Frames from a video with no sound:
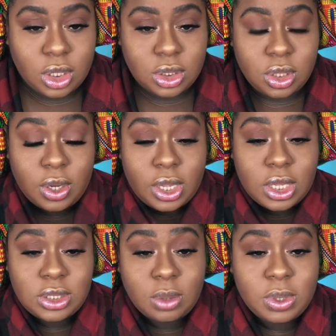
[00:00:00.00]
Sorry
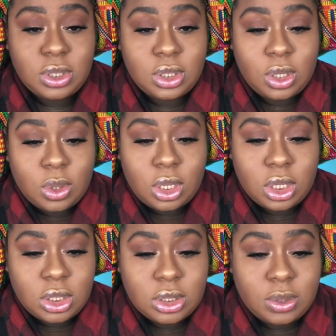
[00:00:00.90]
guys, I'm about to throw
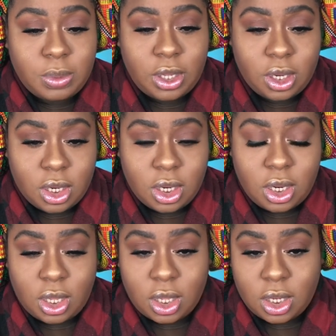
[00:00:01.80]
on some hair
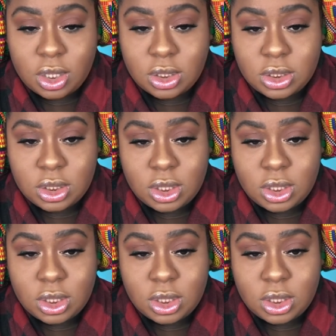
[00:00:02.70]
and